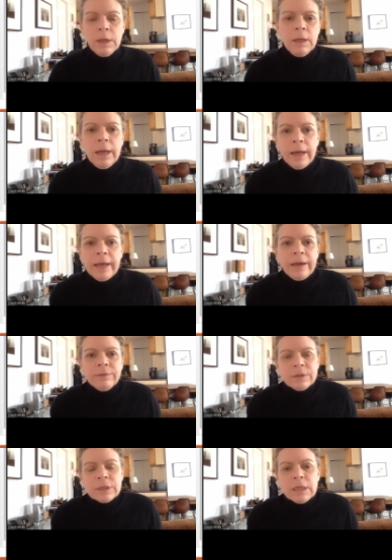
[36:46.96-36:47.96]
yeah, I
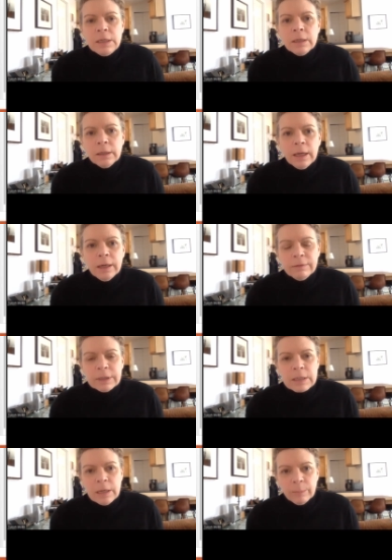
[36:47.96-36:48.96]
have seen a lot of
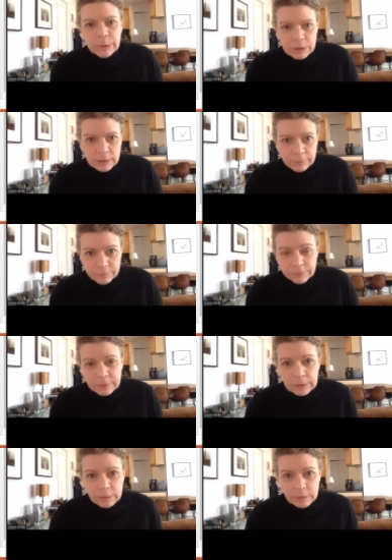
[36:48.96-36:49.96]
examples of
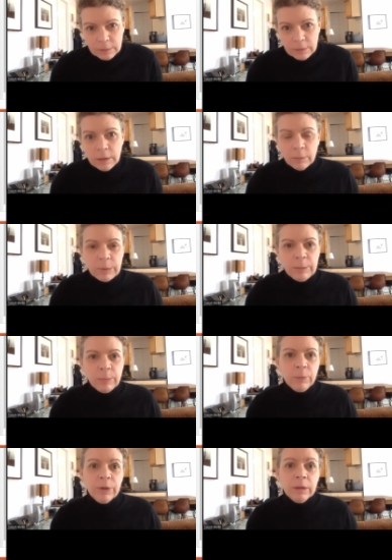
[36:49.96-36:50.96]

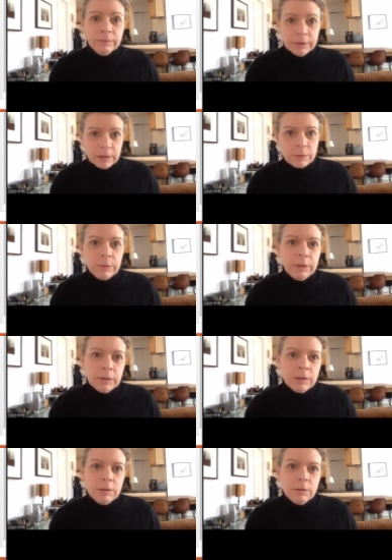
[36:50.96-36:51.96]
people with living
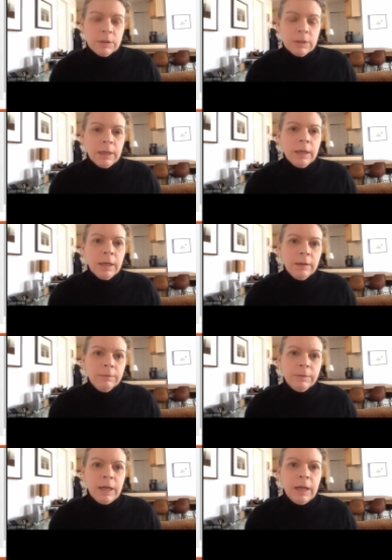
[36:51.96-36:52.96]
experience, as you say, kind
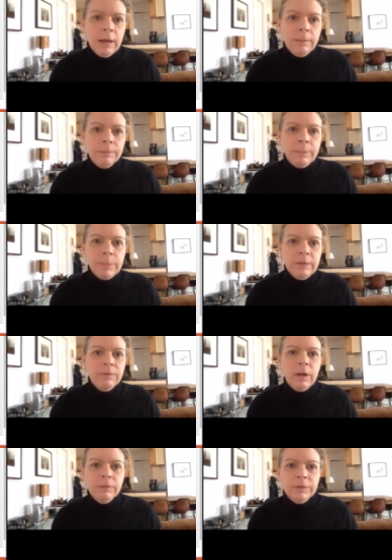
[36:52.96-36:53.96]
of
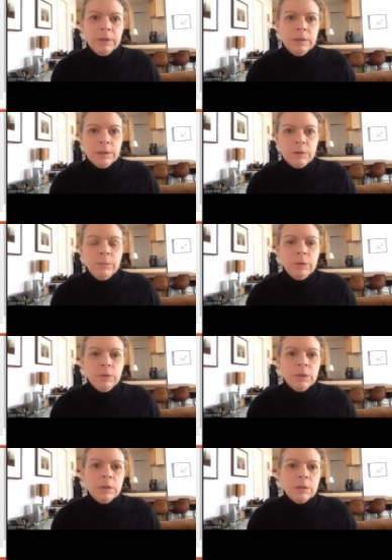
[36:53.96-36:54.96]
involved in the
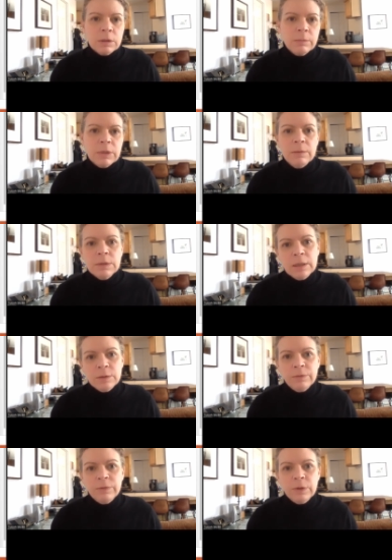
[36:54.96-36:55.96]
distribution. So sometimes
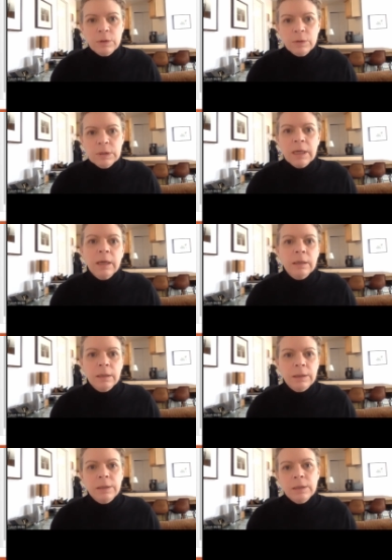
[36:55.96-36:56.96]
that's referred to as
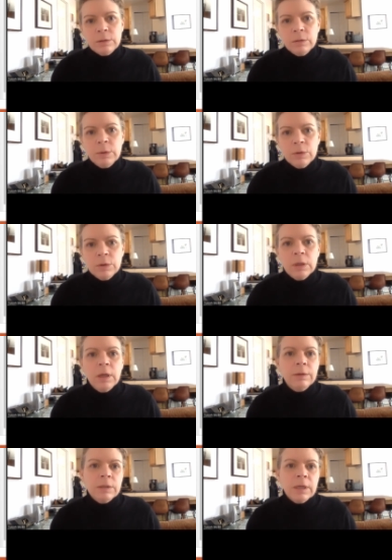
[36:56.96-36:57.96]
secondary distribution.
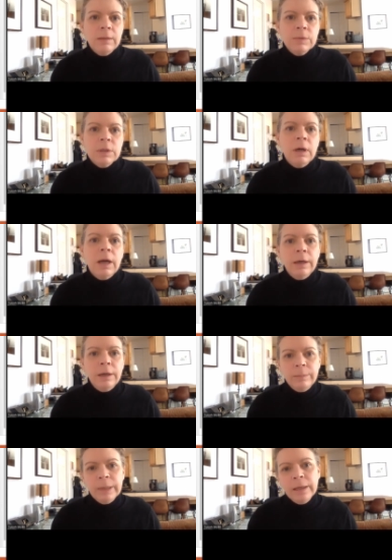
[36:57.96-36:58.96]
Other times they're
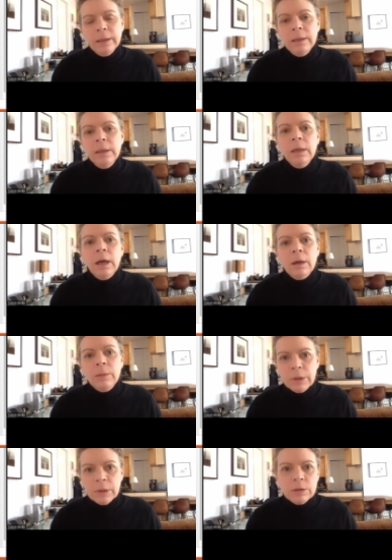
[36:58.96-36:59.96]
hired by harm
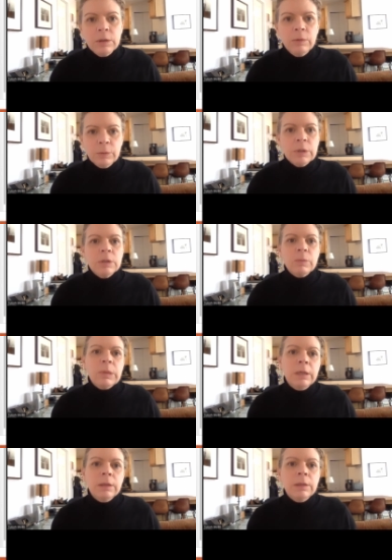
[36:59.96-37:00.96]
reduction groups as
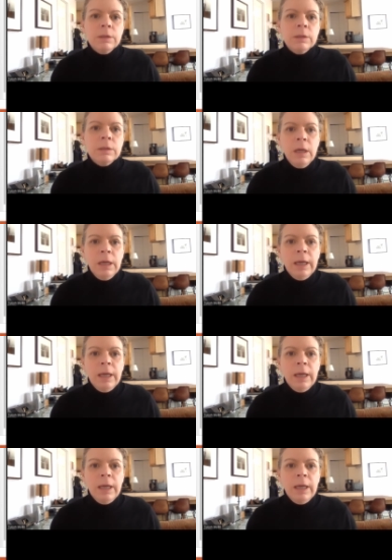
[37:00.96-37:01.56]
peers.